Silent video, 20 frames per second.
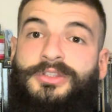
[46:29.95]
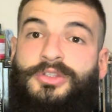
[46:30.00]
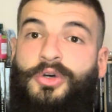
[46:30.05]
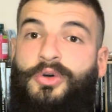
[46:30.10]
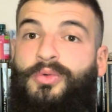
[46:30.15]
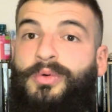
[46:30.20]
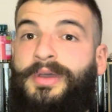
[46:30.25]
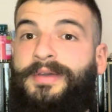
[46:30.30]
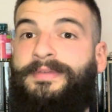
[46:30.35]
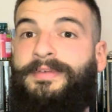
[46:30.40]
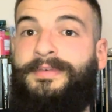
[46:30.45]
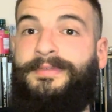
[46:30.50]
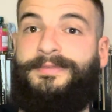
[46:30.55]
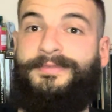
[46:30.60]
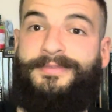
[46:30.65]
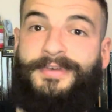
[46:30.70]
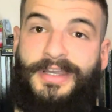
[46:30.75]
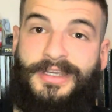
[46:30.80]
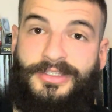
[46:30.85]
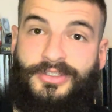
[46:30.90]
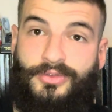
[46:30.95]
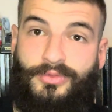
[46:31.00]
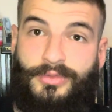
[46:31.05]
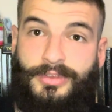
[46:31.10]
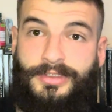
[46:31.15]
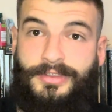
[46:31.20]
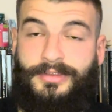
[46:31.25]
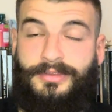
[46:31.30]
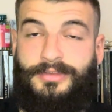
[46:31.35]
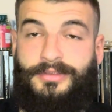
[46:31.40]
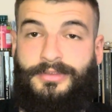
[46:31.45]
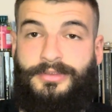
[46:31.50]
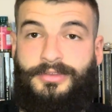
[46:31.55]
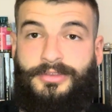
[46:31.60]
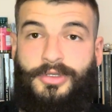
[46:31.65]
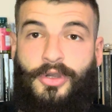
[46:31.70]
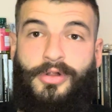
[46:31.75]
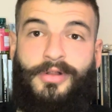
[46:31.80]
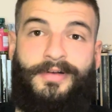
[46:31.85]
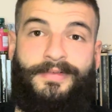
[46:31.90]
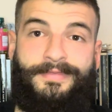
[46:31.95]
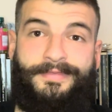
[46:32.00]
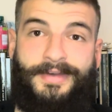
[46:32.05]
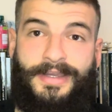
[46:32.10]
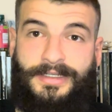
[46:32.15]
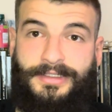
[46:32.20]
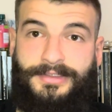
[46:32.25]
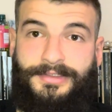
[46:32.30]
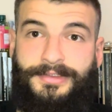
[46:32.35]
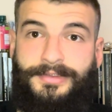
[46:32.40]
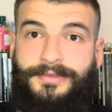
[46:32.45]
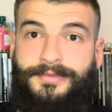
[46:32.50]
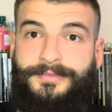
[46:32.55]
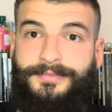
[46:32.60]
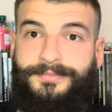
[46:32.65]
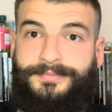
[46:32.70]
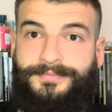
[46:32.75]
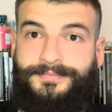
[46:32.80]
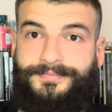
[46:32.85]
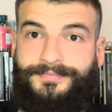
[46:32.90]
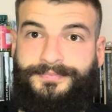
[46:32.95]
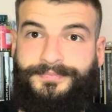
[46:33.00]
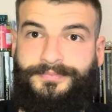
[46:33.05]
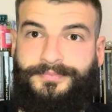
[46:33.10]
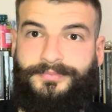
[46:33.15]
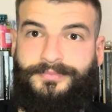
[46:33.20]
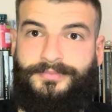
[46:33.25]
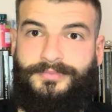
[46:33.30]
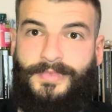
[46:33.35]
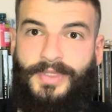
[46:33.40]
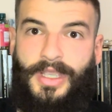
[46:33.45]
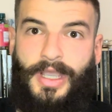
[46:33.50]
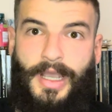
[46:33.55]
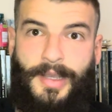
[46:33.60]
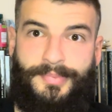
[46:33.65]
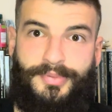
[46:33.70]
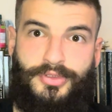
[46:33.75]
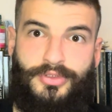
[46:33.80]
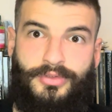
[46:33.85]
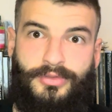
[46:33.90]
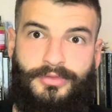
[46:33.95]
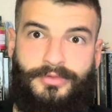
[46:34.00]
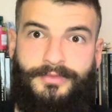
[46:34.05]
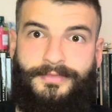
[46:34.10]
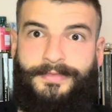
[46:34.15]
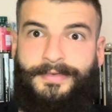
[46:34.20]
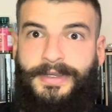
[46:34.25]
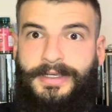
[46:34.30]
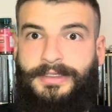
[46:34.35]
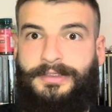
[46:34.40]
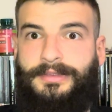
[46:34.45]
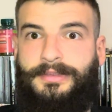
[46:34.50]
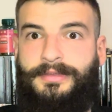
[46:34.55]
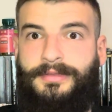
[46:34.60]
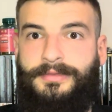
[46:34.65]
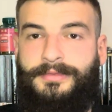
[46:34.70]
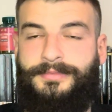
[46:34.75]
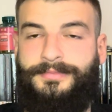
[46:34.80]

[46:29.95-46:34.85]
or whatever fact you want to call a fact. Absolute fact.